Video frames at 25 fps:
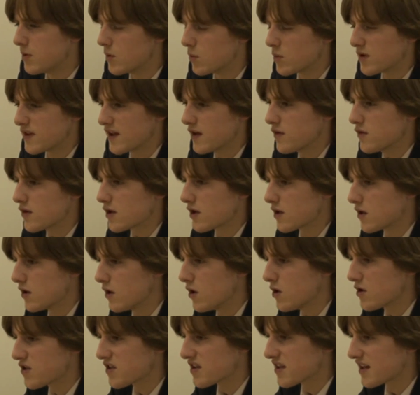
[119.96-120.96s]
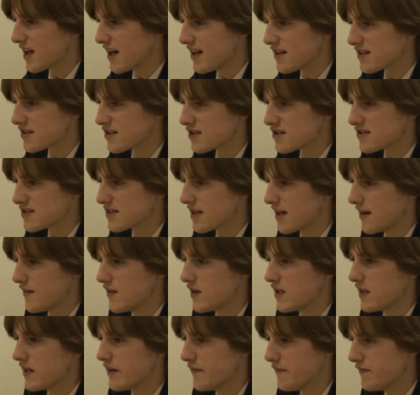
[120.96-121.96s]
But without the cloth, Gant doesn't
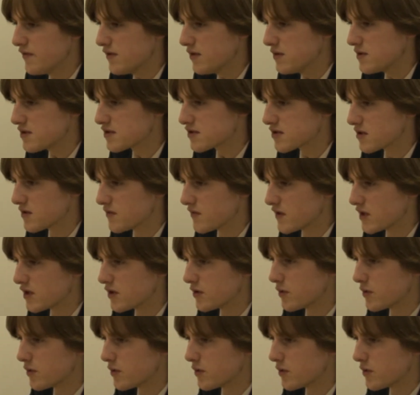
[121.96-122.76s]
have any influence over